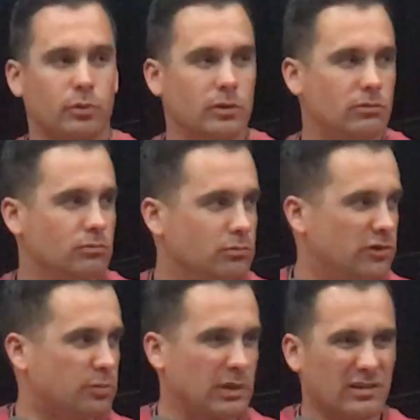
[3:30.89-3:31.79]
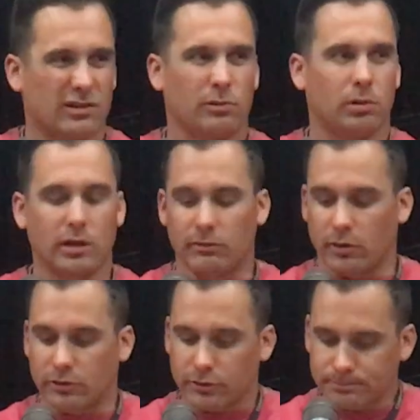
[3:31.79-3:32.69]
We'd just be considered
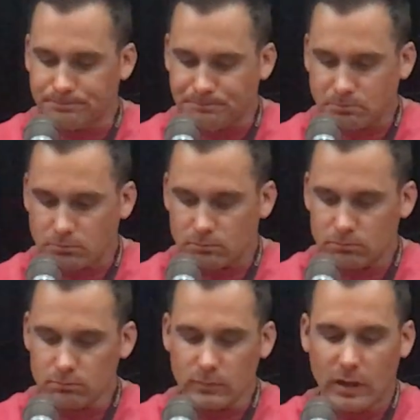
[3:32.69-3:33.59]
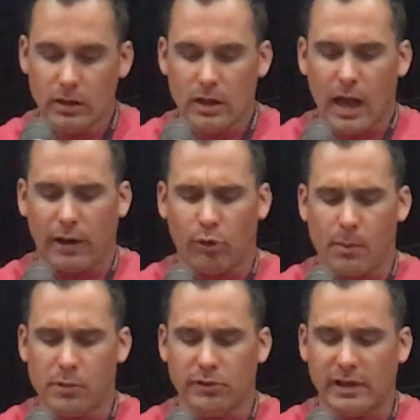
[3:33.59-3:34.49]
believers. I don't
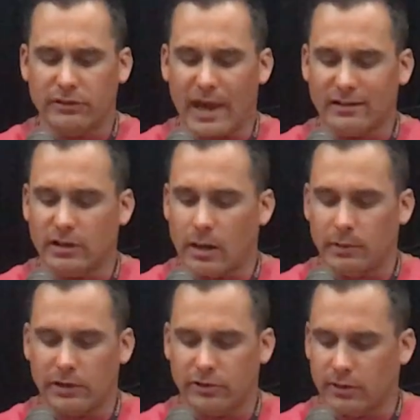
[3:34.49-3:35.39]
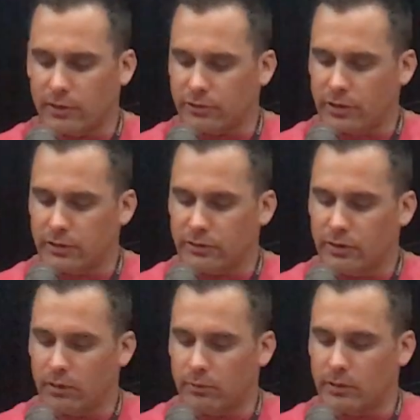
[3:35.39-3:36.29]
remember the exact denomination of our church,
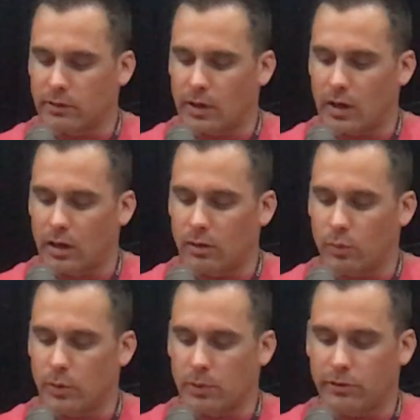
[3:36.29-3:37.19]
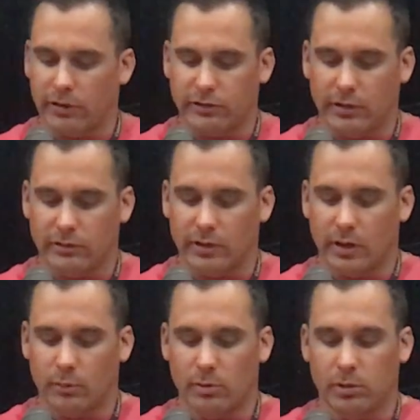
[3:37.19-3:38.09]
only that we were Christians
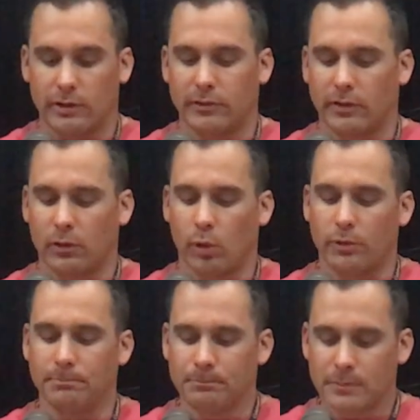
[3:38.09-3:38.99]
and we believed in the Lord.